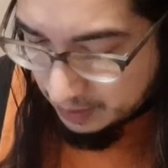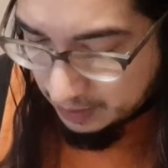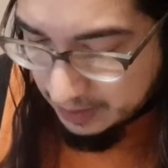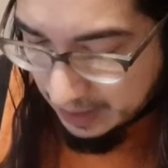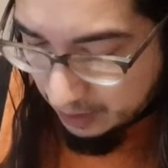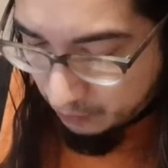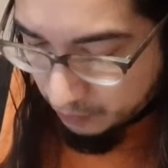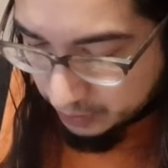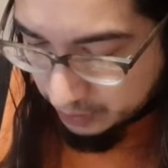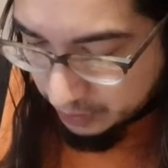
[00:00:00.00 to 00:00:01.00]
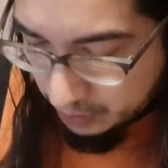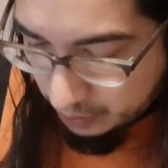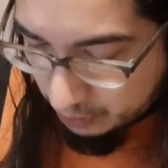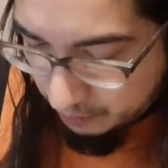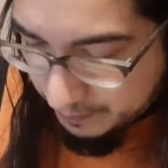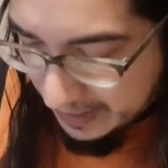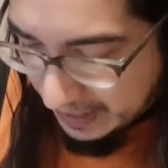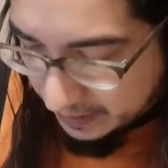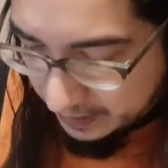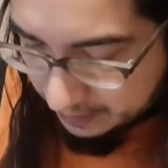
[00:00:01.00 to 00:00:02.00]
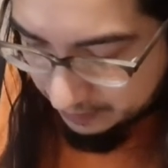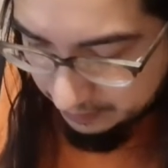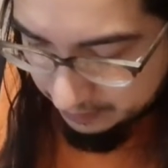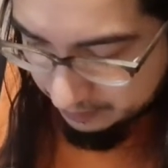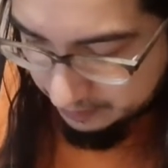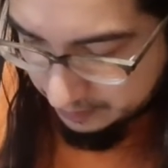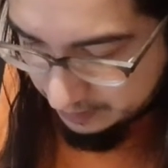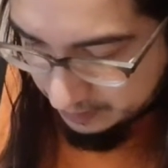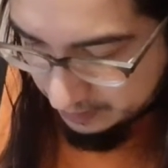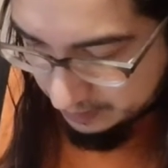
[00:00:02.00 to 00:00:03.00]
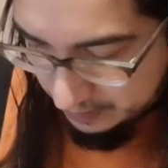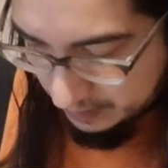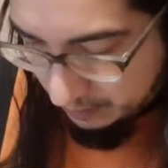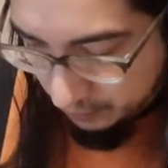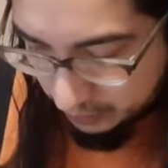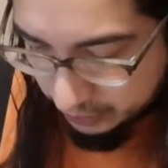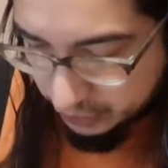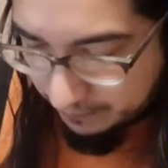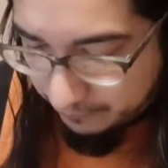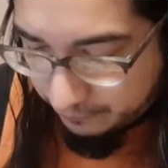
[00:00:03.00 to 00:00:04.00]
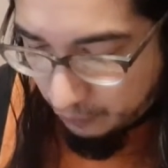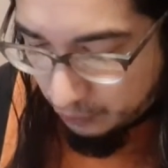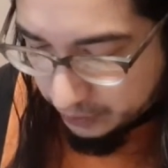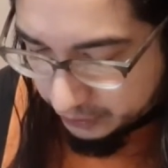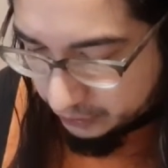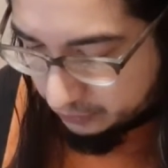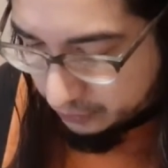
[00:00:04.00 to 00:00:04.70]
Now, we're going to go back here, and we're going to jump forward to